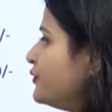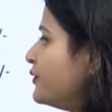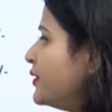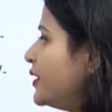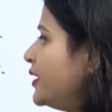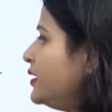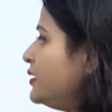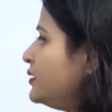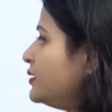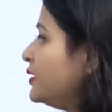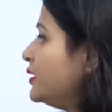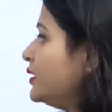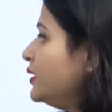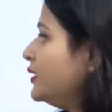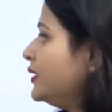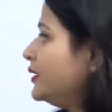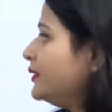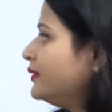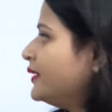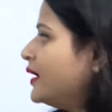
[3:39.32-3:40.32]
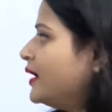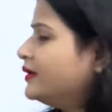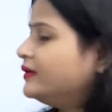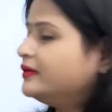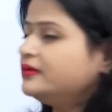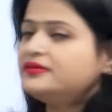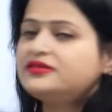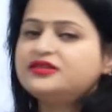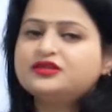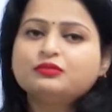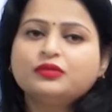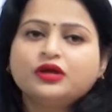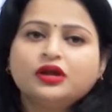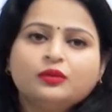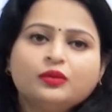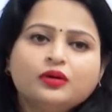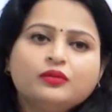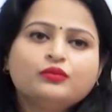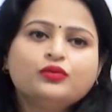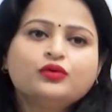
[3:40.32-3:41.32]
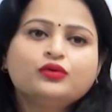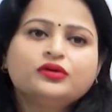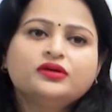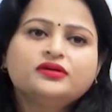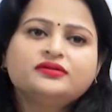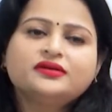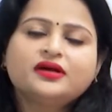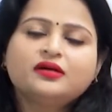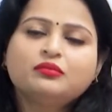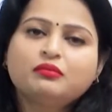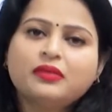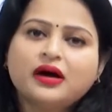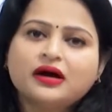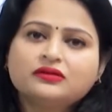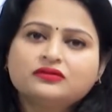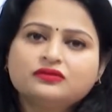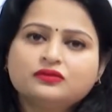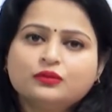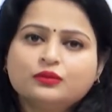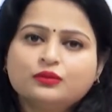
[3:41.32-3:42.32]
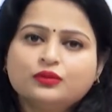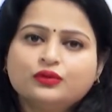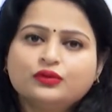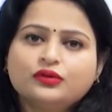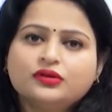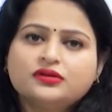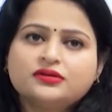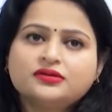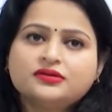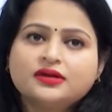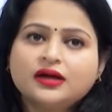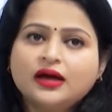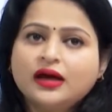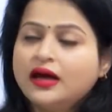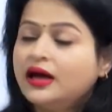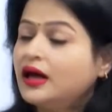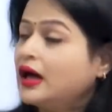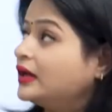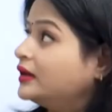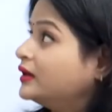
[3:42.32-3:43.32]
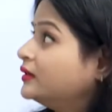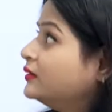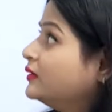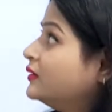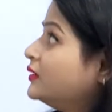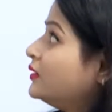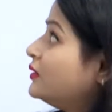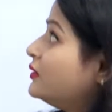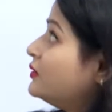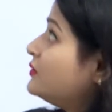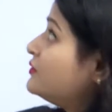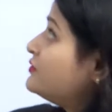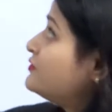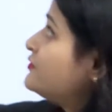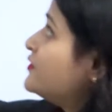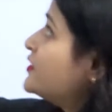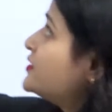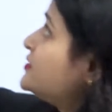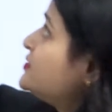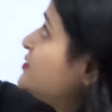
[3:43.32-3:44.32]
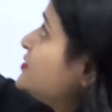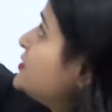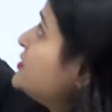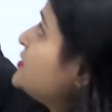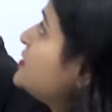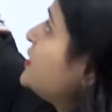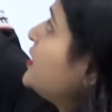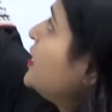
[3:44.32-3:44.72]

right that is minimum bonus and maximum bonus. And in the first year